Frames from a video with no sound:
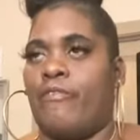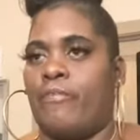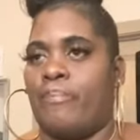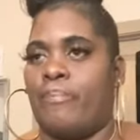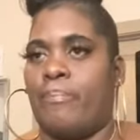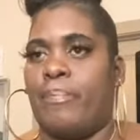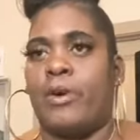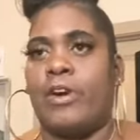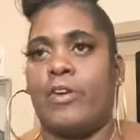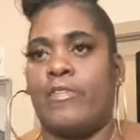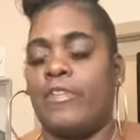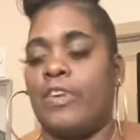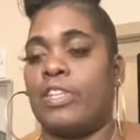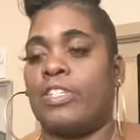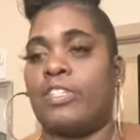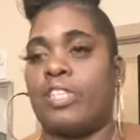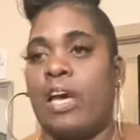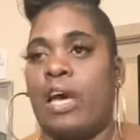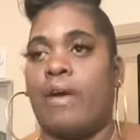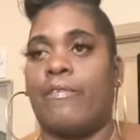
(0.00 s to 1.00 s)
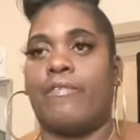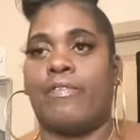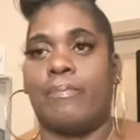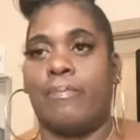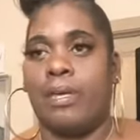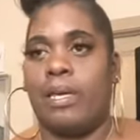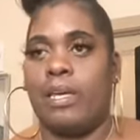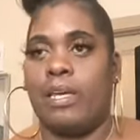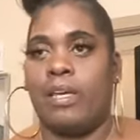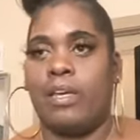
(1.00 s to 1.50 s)
perfect job for
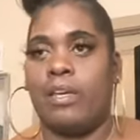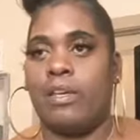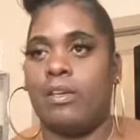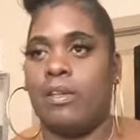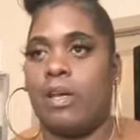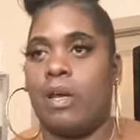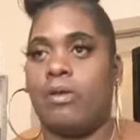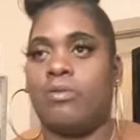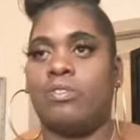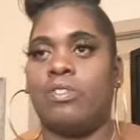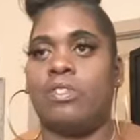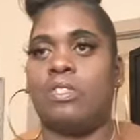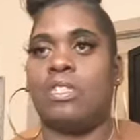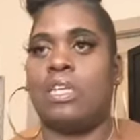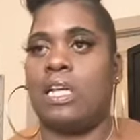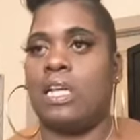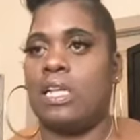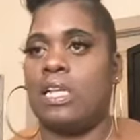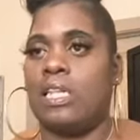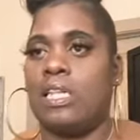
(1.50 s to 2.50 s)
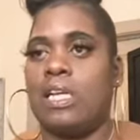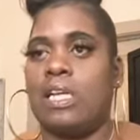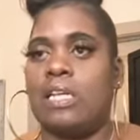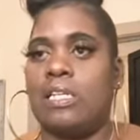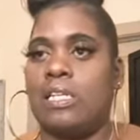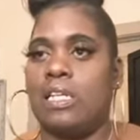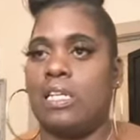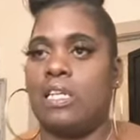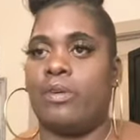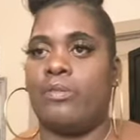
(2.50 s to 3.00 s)
me. You know, just anything
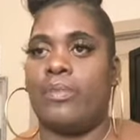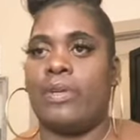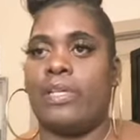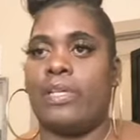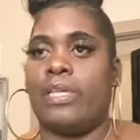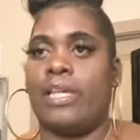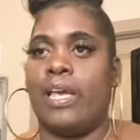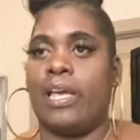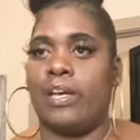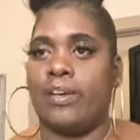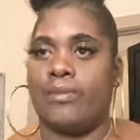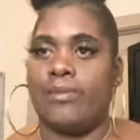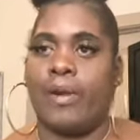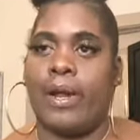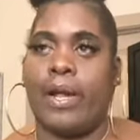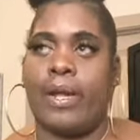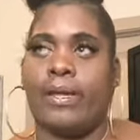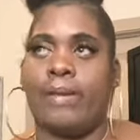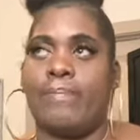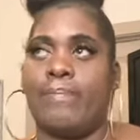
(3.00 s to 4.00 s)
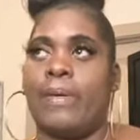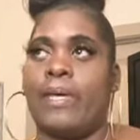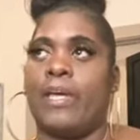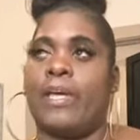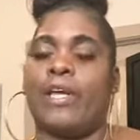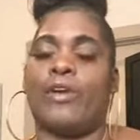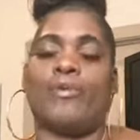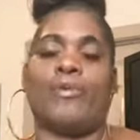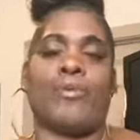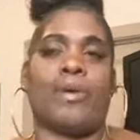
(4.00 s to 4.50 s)
dealing with decorate,
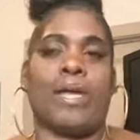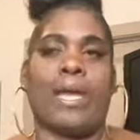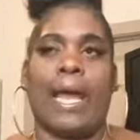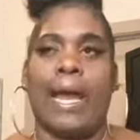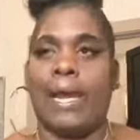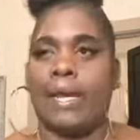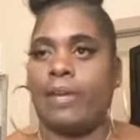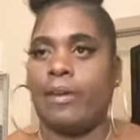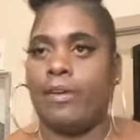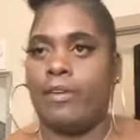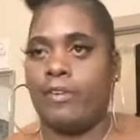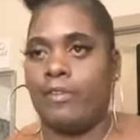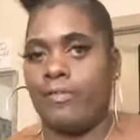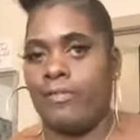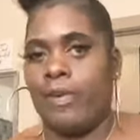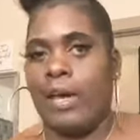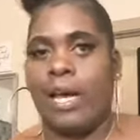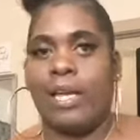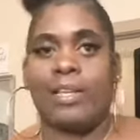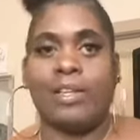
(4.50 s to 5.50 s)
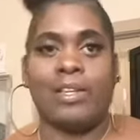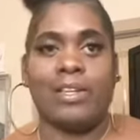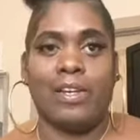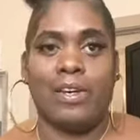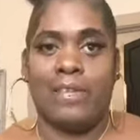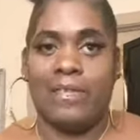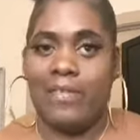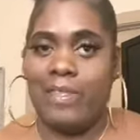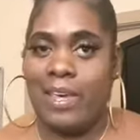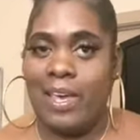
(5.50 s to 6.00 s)
being creative. I
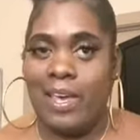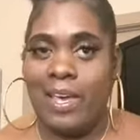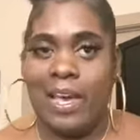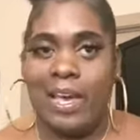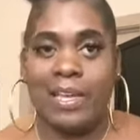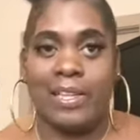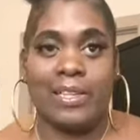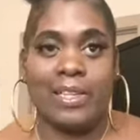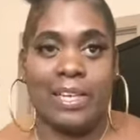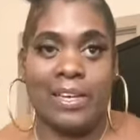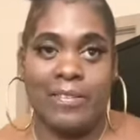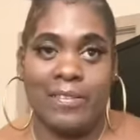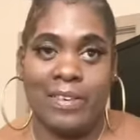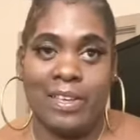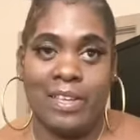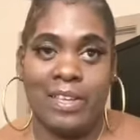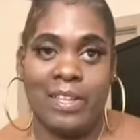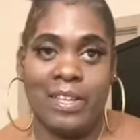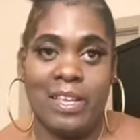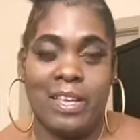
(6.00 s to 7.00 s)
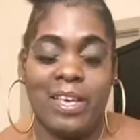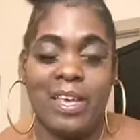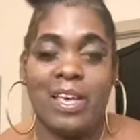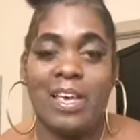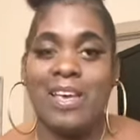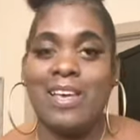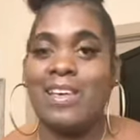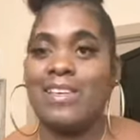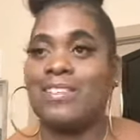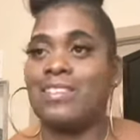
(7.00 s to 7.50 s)
love that. I love it.
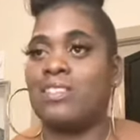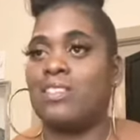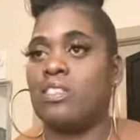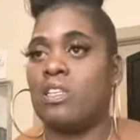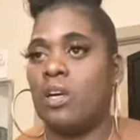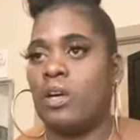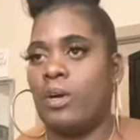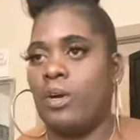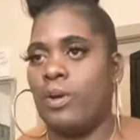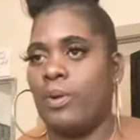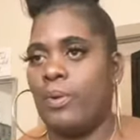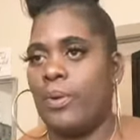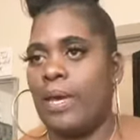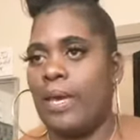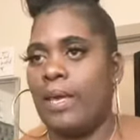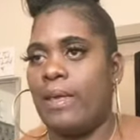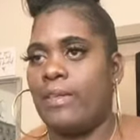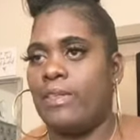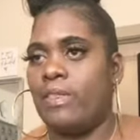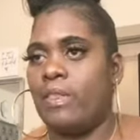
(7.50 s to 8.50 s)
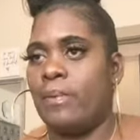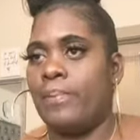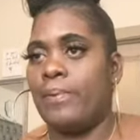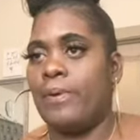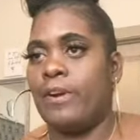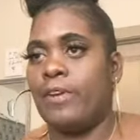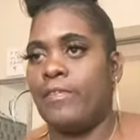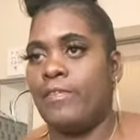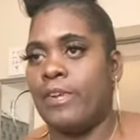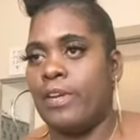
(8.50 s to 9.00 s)
So, in the
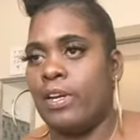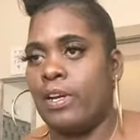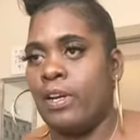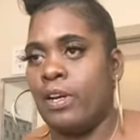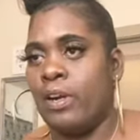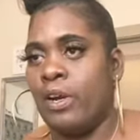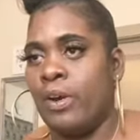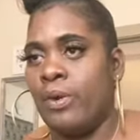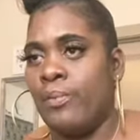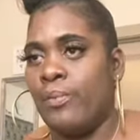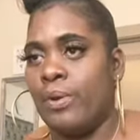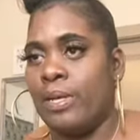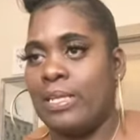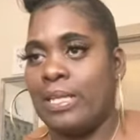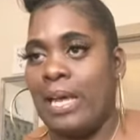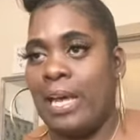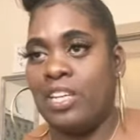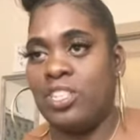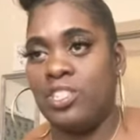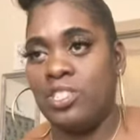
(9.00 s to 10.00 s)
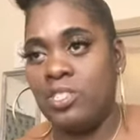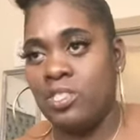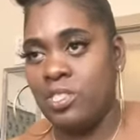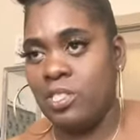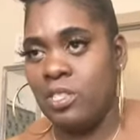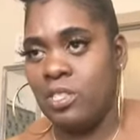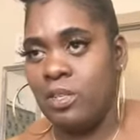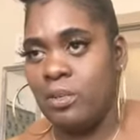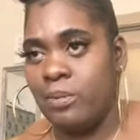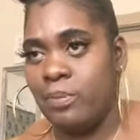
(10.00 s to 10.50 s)
perfect
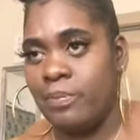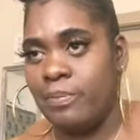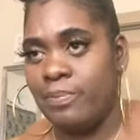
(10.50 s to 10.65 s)
relationship,